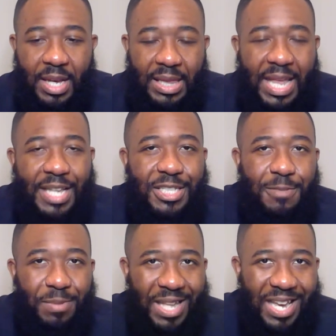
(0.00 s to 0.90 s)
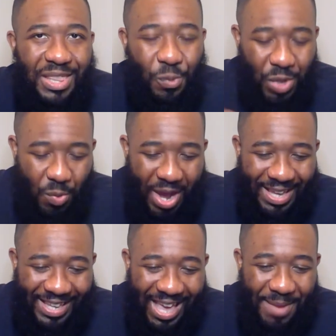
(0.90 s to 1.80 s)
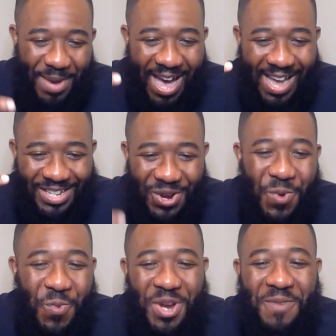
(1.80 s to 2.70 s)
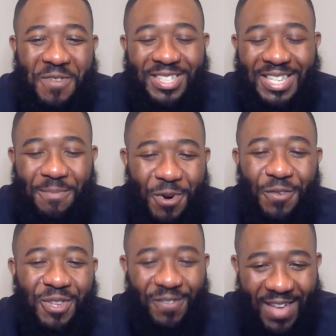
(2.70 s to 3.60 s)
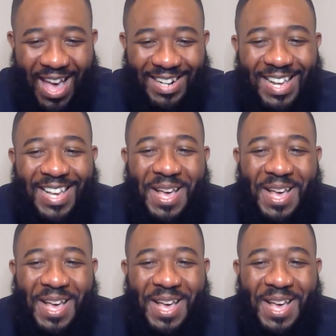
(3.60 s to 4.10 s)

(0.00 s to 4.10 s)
let's play the rewind game. I don't want to skip over the fact